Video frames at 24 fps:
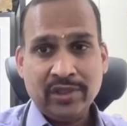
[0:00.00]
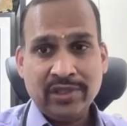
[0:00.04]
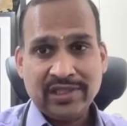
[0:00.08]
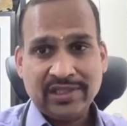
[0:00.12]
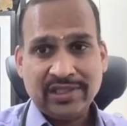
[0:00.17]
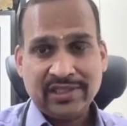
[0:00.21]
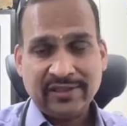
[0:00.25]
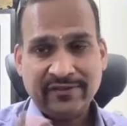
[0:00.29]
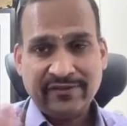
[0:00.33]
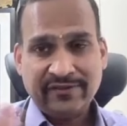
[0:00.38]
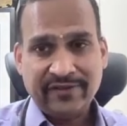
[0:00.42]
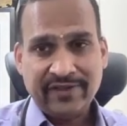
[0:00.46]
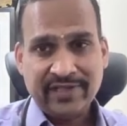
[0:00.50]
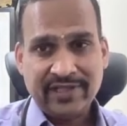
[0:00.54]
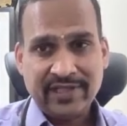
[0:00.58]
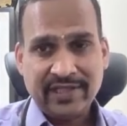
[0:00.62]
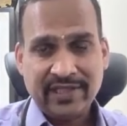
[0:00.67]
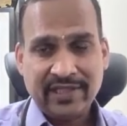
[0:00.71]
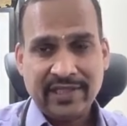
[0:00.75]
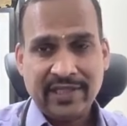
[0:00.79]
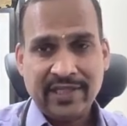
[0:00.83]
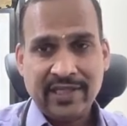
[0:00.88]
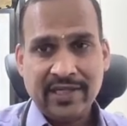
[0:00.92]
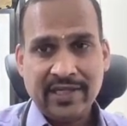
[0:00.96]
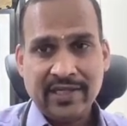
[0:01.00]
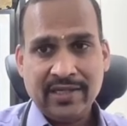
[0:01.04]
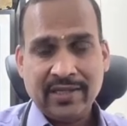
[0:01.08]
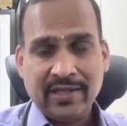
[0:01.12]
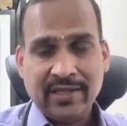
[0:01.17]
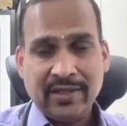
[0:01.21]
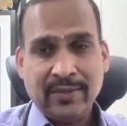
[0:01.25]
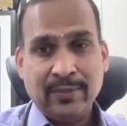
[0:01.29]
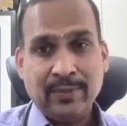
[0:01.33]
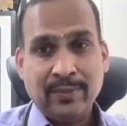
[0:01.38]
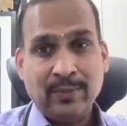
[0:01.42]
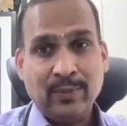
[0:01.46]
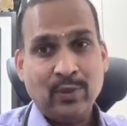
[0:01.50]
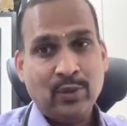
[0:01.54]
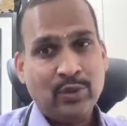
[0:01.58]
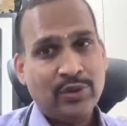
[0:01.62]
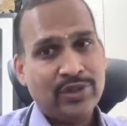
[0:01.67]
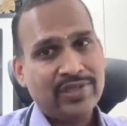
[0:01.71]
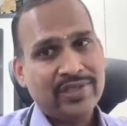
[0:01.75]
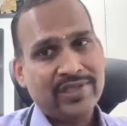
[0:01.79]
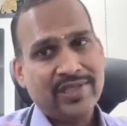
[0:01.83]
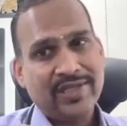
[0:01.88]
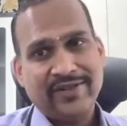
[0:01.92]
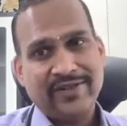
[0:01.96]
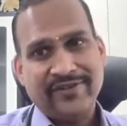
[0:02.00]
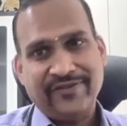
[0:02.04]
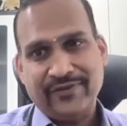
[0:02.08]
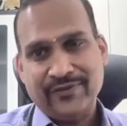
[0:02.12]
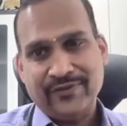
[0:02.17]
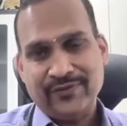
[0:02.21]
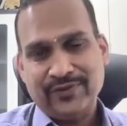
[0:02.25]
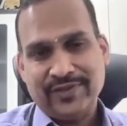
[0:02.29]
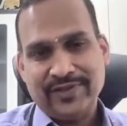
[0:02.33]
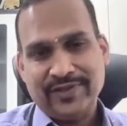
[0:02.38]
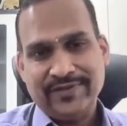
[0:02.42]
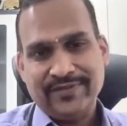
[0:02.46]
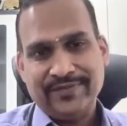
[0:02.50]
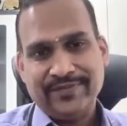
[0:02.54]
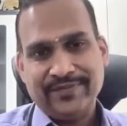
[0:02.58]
the surface area, more is the diffusion.